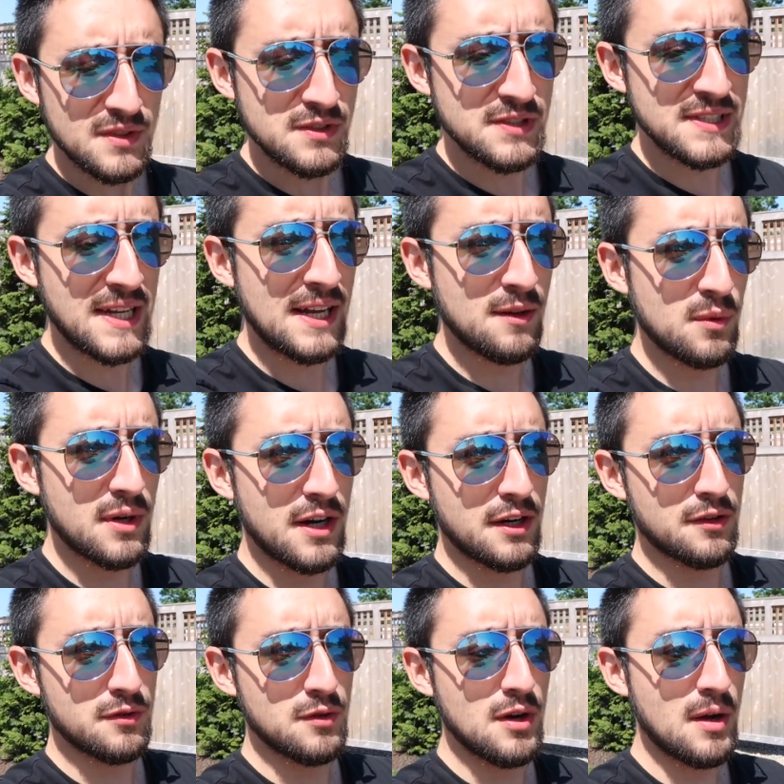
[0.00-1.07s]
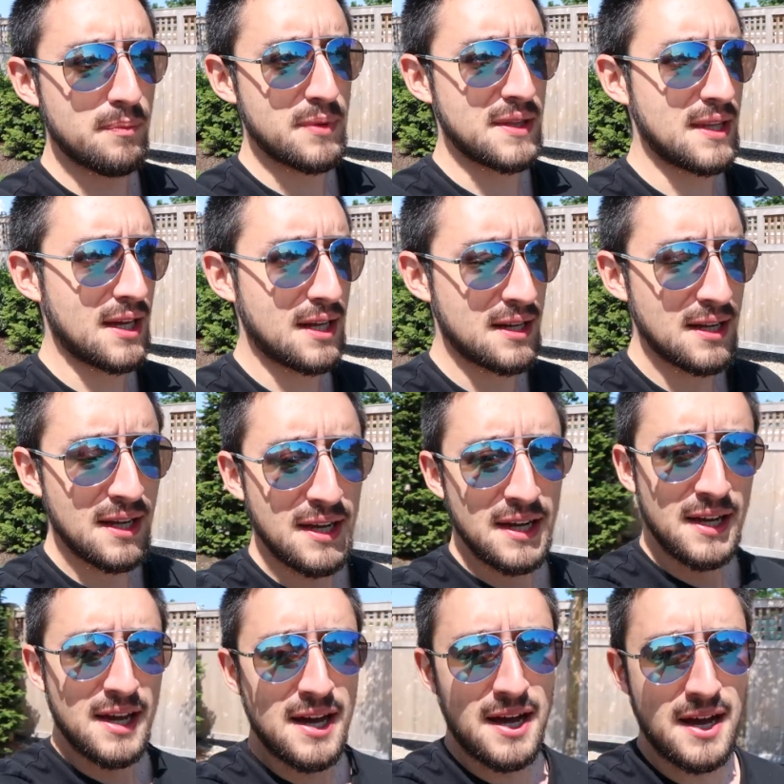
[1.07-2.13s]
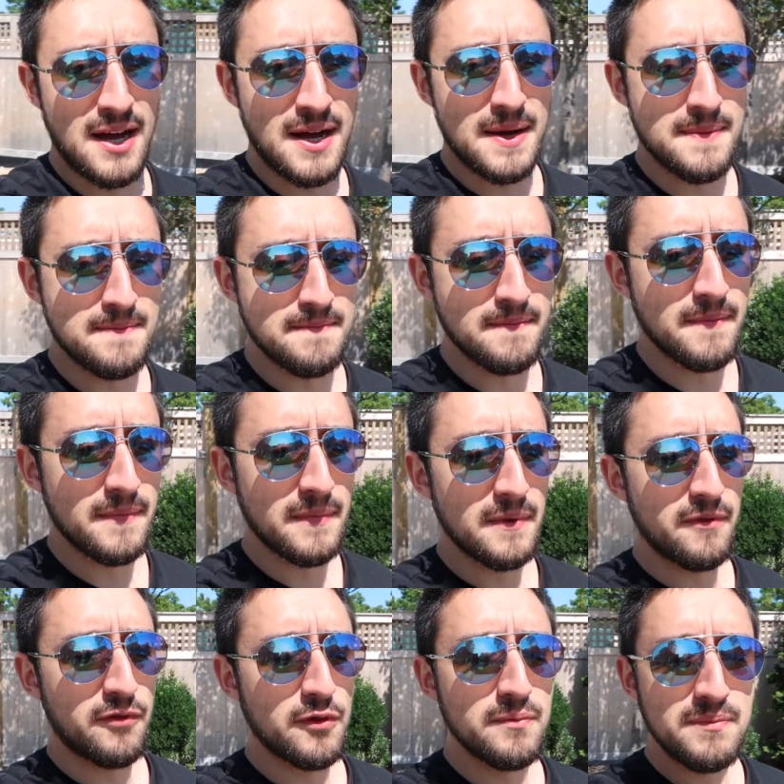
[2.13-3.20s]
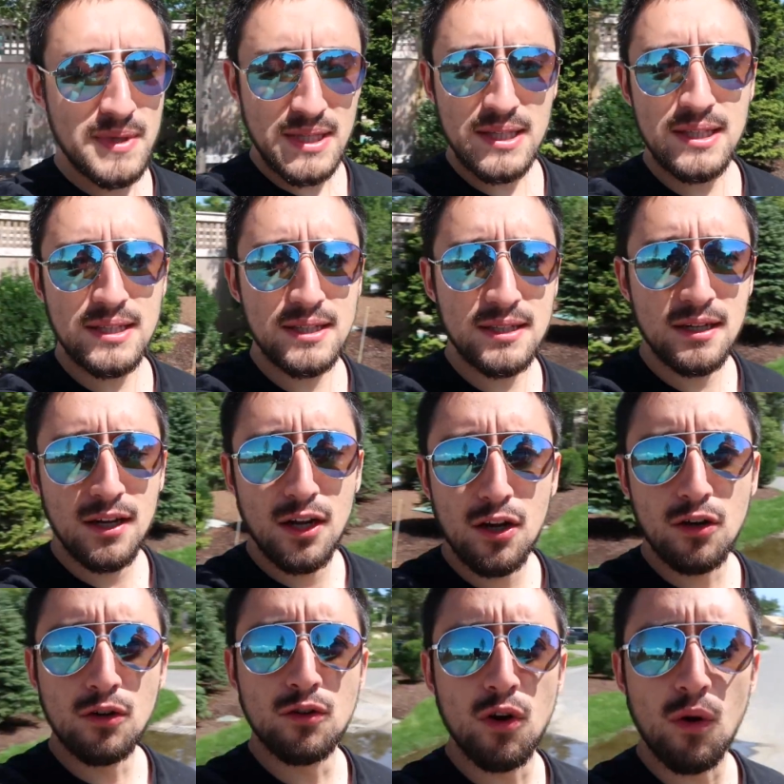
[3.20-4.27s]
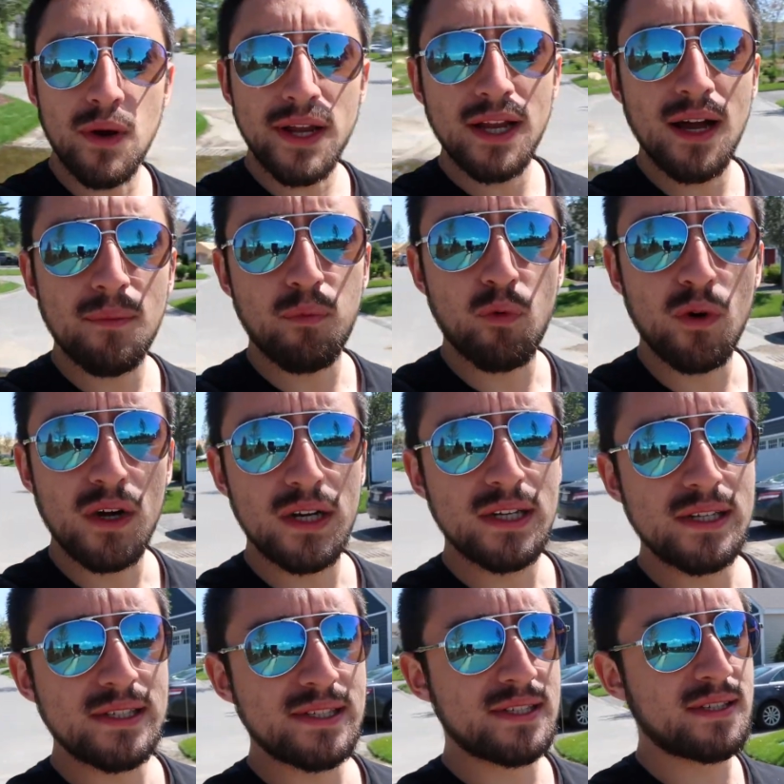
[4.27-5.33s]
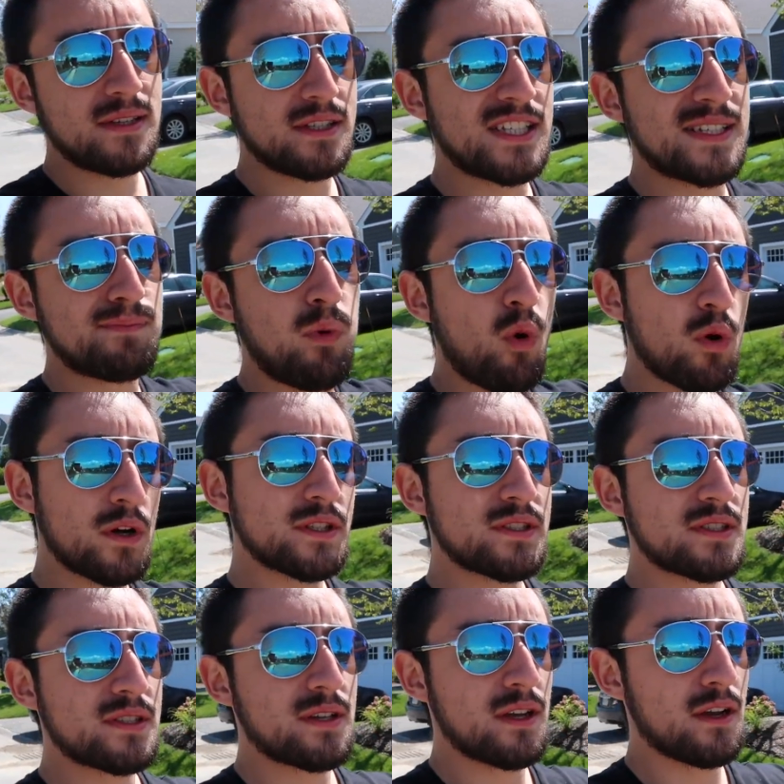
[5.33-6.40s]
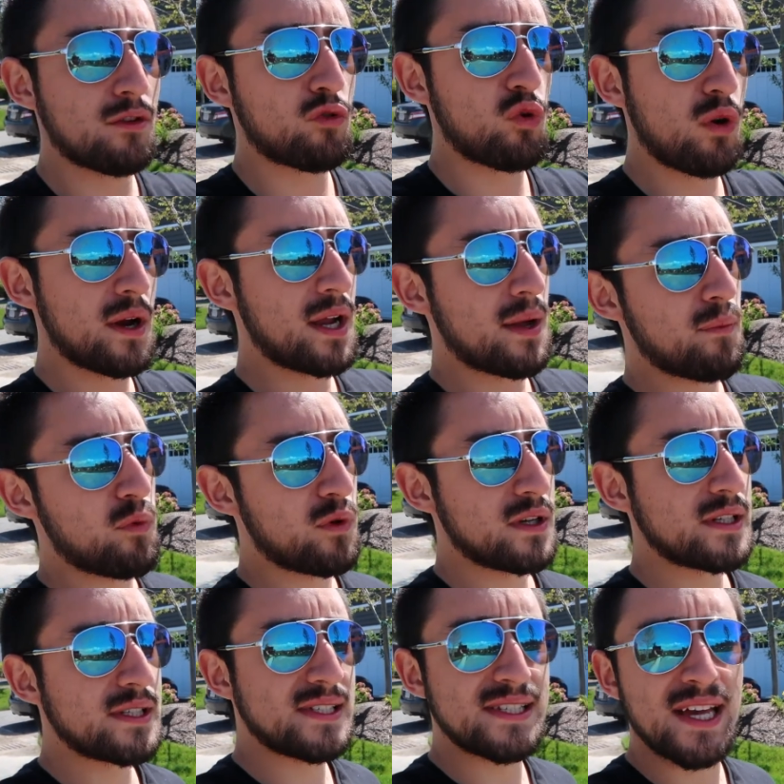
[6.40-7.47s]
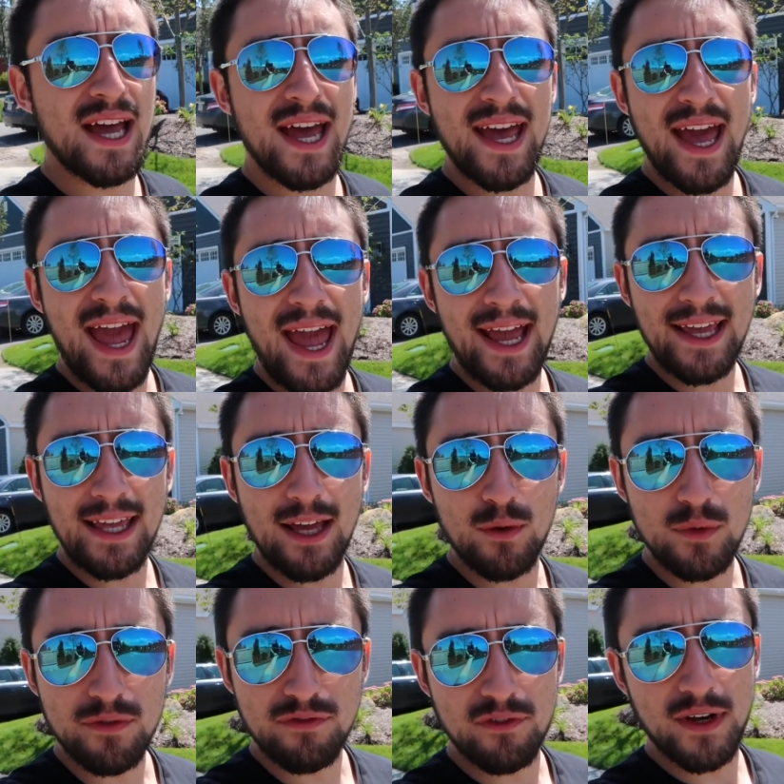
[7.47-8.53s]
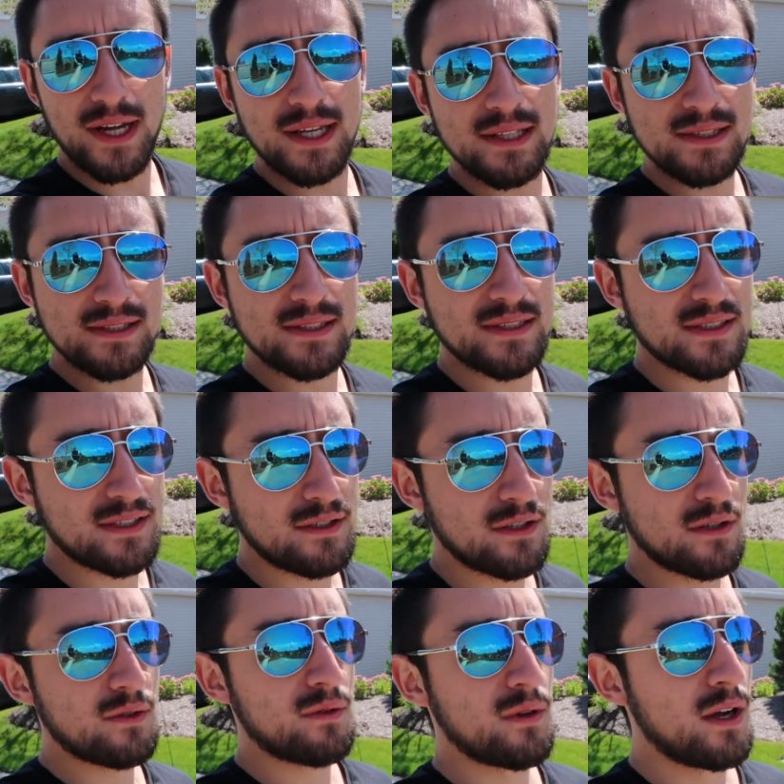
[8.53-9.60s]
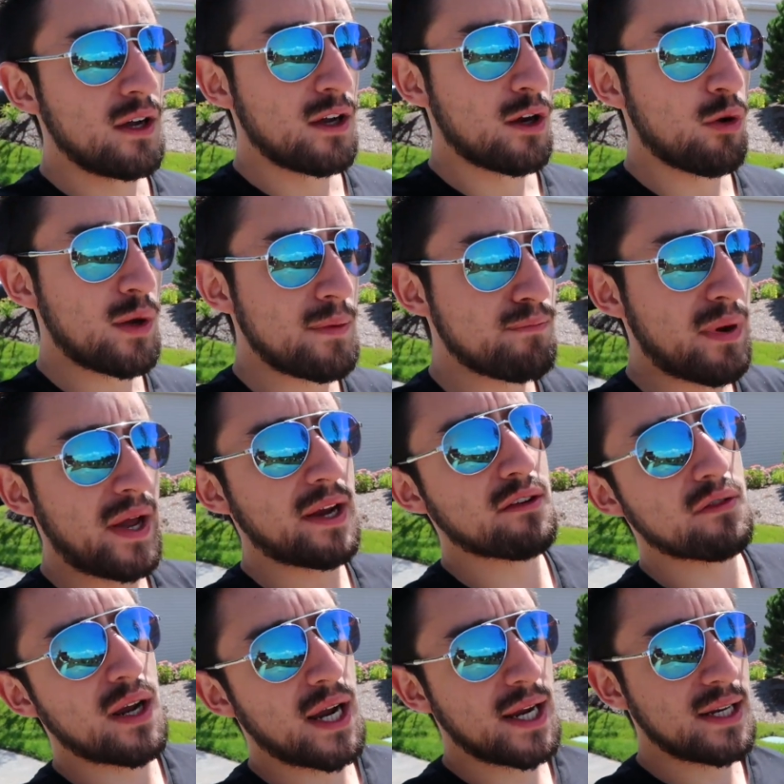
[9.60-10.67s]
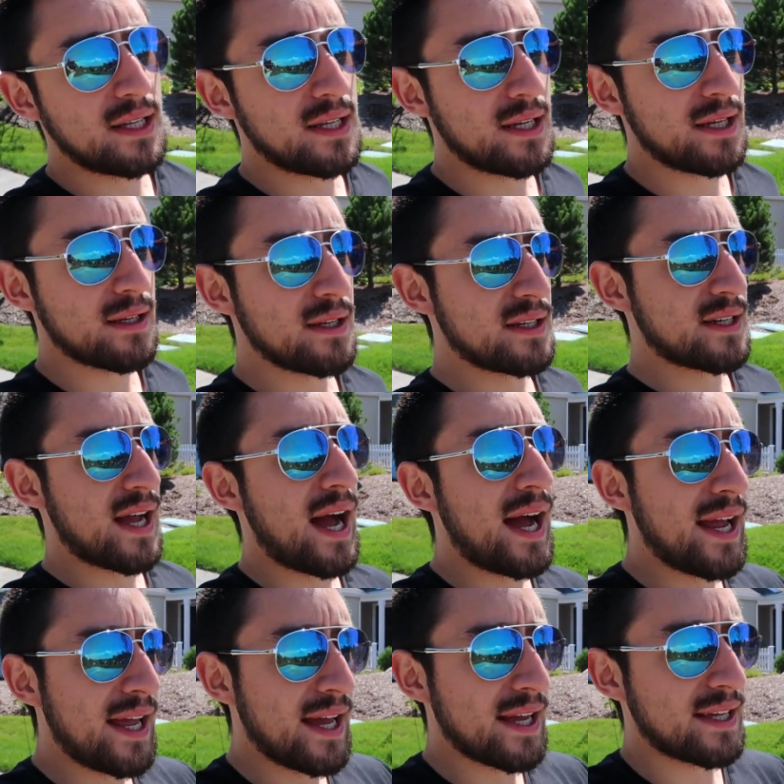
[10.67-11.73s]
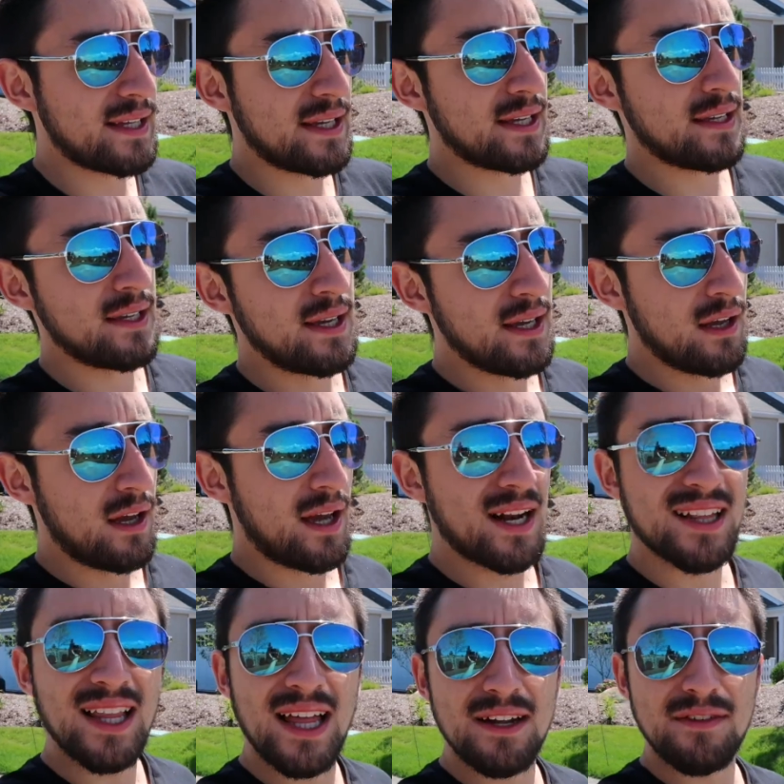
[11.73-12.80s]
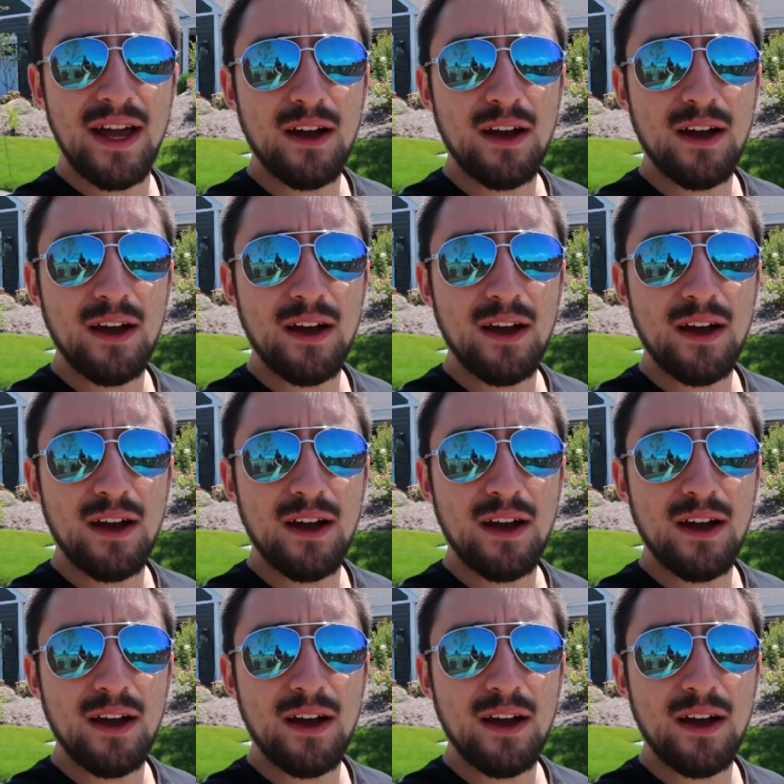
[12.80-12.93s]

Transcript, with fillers: This is kind of where I grew up in that. Um, for me, growing up was sports, growing up was hanging out with friends, you know, going bike riding and kayaking, and a lot of